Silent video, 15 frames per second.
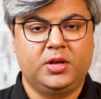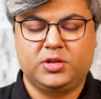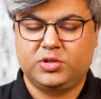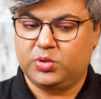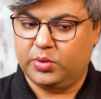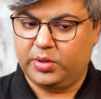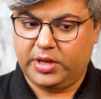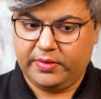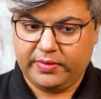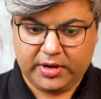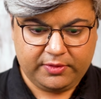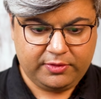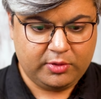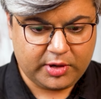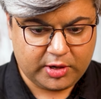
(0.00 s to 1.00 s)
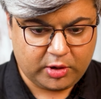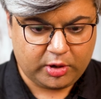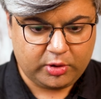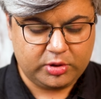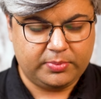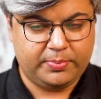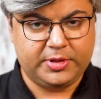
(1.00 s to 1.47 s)
So even if you cannot
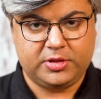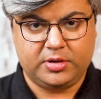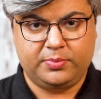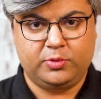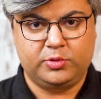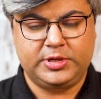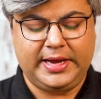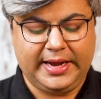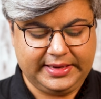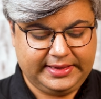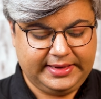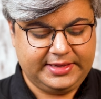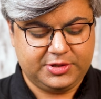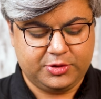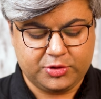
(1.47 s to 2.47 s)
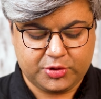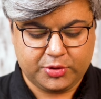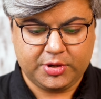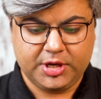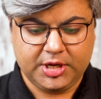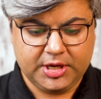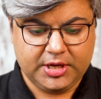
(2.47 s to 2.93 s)
do the Pitra Puja, at least you
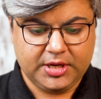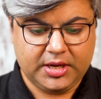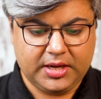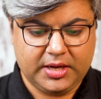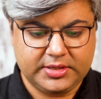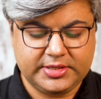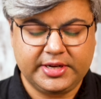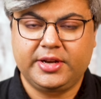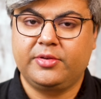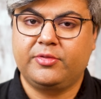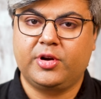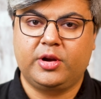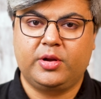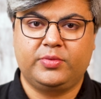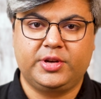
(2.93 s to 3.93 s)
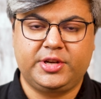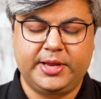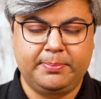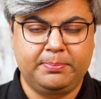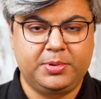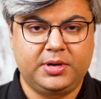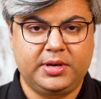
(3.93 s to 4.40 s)
should sit in front of the
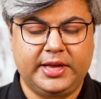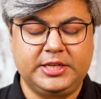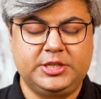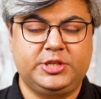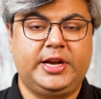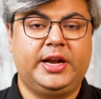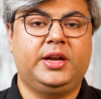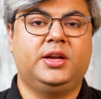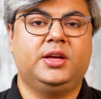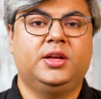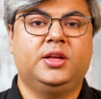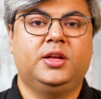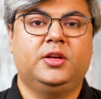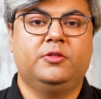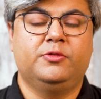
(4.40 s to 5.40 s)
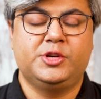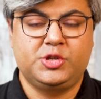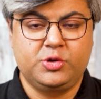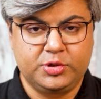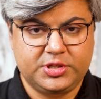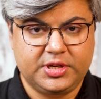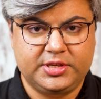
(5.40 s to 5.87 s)
temple and chant
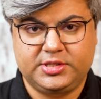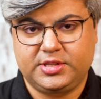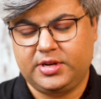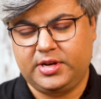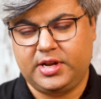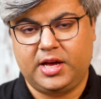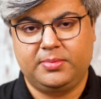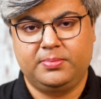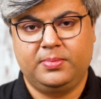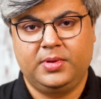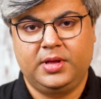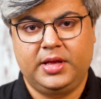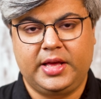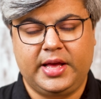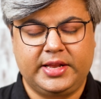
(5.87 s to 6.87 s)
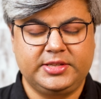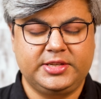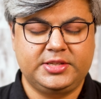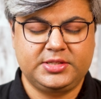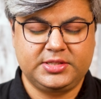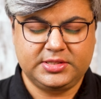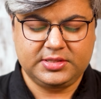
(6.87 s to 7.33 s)
Vishnu Sahasranam and
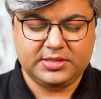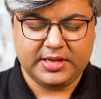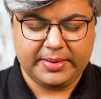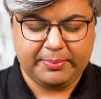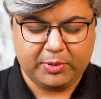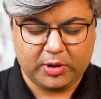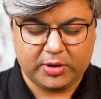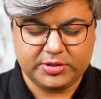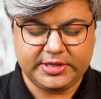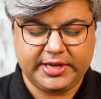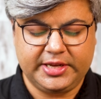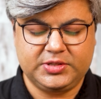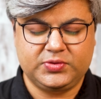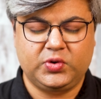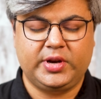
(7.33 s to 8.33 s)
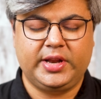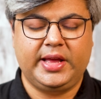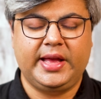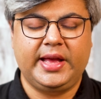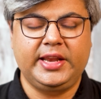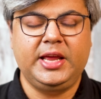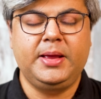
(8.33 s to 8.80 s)
just apologize for
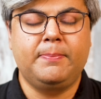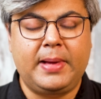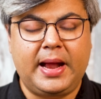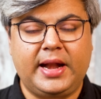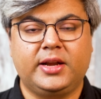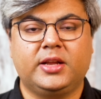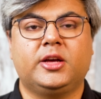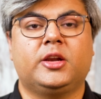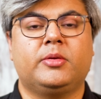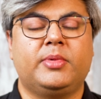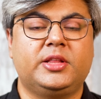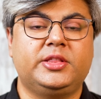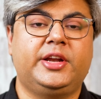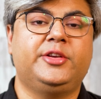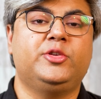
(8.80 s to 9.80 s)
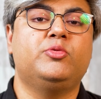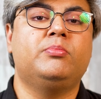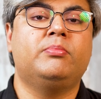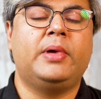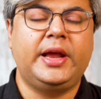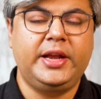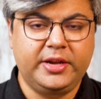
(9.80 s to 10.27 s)
any bad karma that you
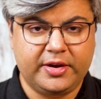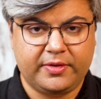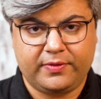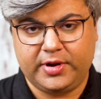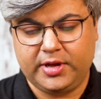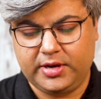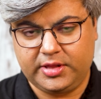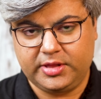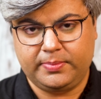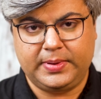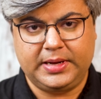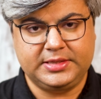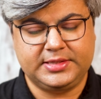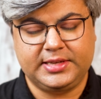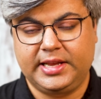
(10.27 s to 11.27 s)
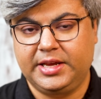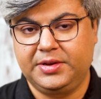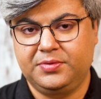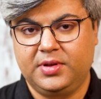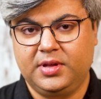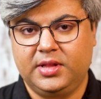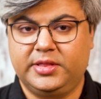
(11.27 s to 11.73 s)
might have done in the past life
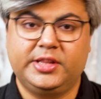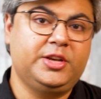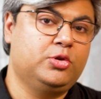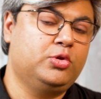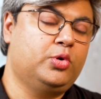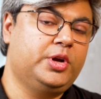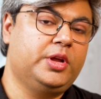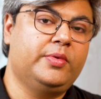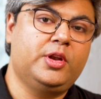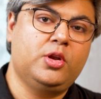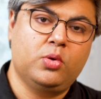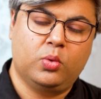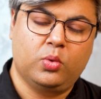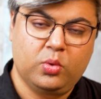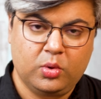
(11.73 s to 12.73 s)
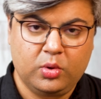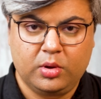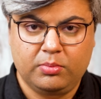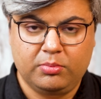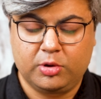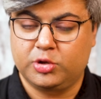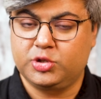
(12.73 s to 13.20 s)
that you don't even know
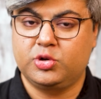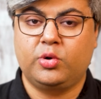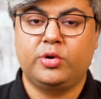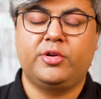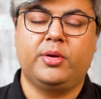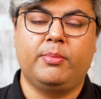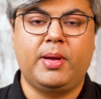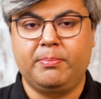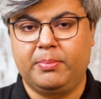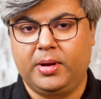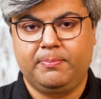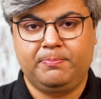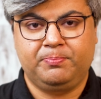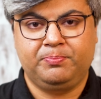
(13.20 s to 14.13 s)
because you don't remember.